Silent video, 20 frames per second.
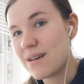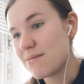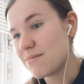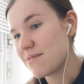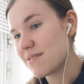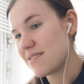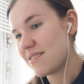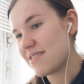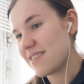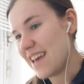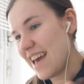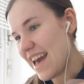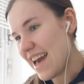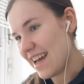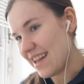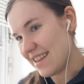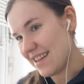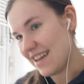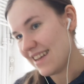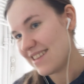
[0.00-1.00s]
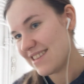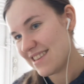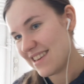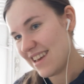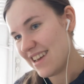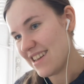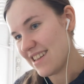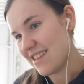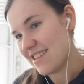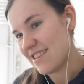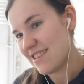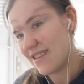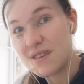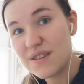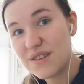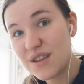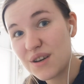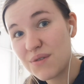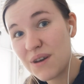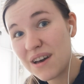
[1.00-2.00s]
But yeah, that's it.
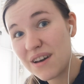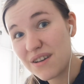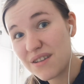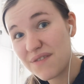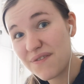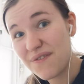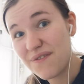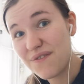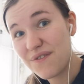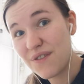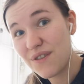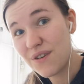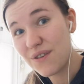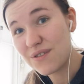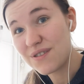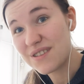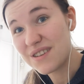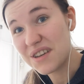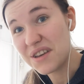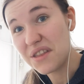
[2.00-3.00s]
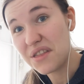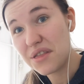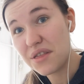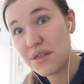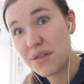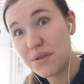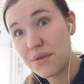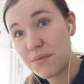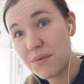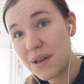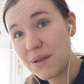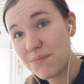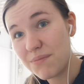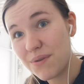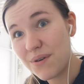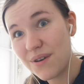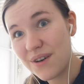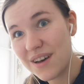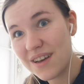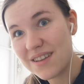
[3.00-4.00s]
So I got 43
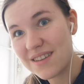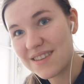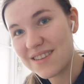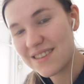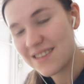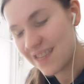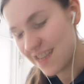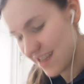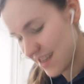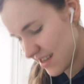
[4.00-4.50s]
points